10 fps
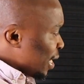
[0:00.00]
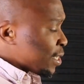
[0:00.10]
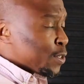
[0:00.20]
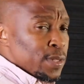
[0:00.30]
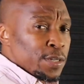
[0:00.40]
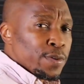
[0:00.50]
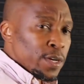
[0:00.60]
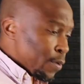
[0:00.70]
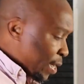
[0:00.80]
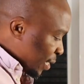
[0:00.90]
the last two that you're
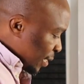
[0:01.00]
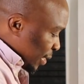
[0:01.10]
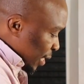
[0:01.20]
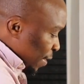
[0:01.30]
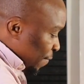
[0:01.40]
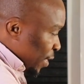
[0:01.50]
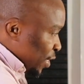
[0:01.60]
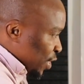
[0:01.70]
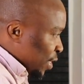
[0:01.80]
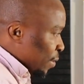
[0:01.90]
going to look at is
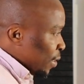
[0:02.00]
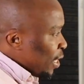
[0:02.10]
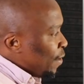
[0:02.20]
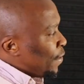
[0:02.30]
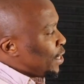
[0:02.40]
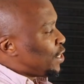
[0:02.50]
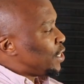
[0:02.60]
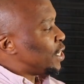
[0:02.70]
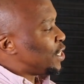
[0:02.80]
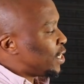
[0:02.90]
EVE-NG, EVE-NG,
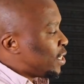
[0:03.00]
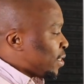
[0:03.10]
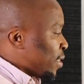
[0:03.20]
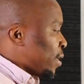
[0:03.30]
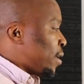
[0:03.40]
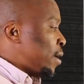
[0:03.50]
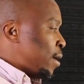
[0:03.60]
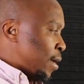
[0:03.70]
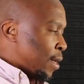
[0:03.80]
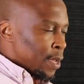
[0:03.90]
and gns 3
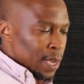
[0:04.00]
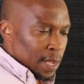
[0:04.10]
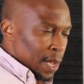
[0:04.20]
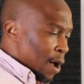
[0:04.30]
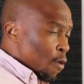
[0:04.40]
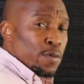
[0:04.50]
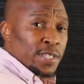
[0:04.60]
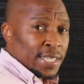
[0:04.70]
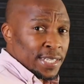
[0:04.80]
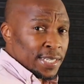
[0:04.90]
are
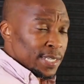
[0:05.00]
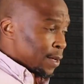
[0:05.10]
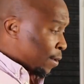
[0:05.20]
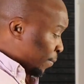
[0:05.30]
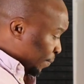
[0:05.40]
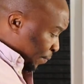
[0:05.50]
almost identical.